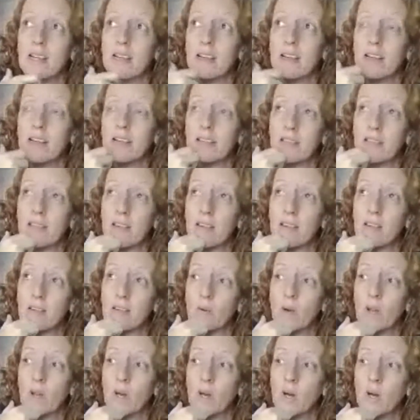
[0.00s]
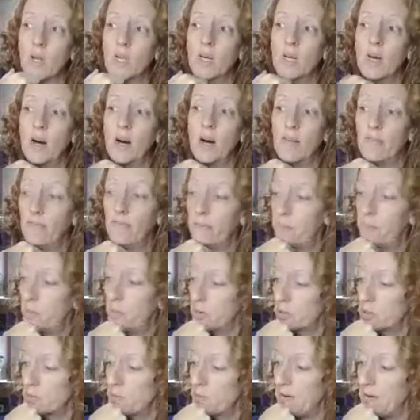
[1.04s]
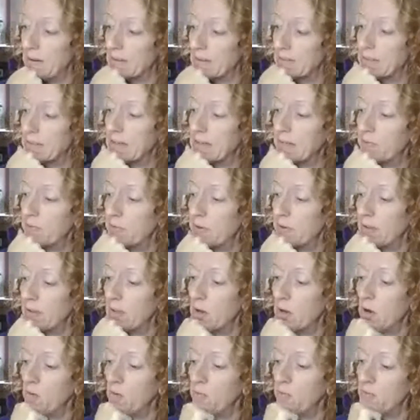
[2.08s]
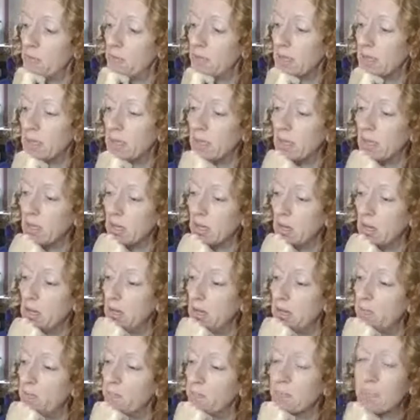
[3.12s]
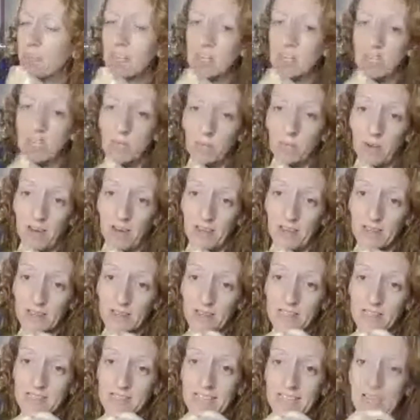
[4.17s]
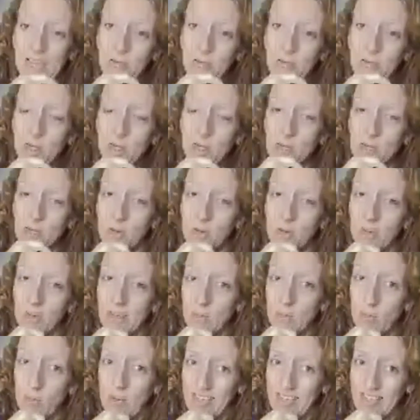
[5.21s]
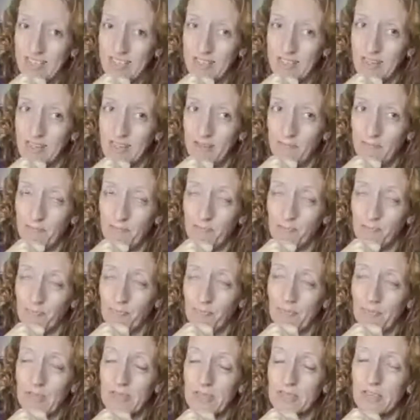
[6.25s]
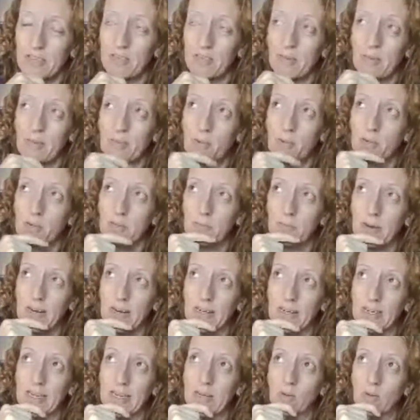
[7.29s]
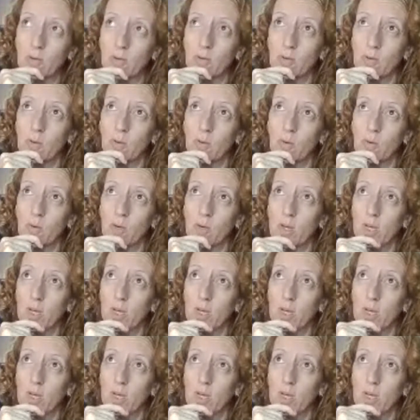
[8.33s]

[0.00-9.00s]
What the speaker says: So there's a lot going on. I've pushed back the delivery of the kitchen appliances. They were due to come next Wednesday. So they've been pushed back now to